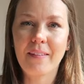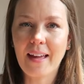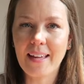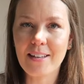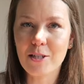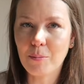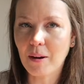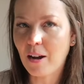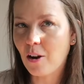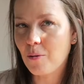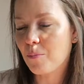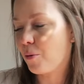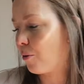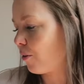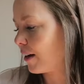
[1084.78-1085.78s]
that into my home
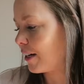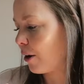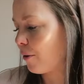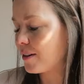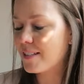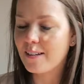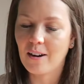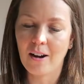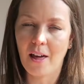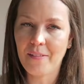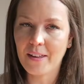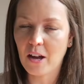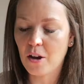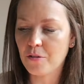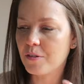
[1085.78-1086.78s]
more. I know I said I like
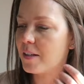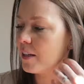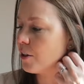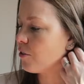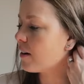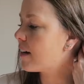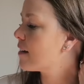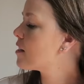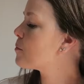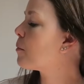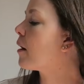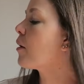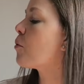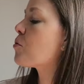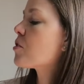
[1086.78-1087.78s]
the earthy and greens,
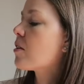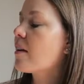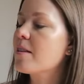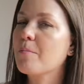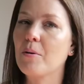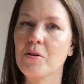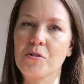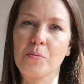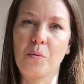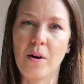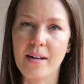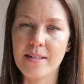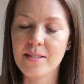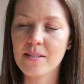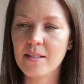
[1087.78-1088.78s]
but I also like the blues and
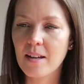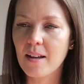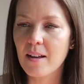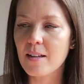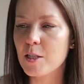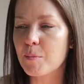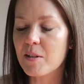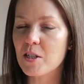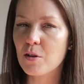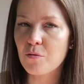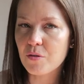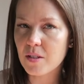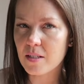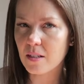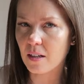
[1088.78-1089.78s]
whites, especially for
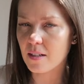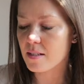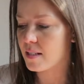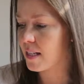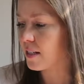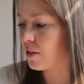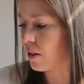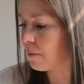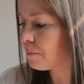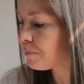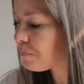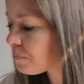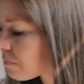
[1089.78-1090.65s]
this kind of season.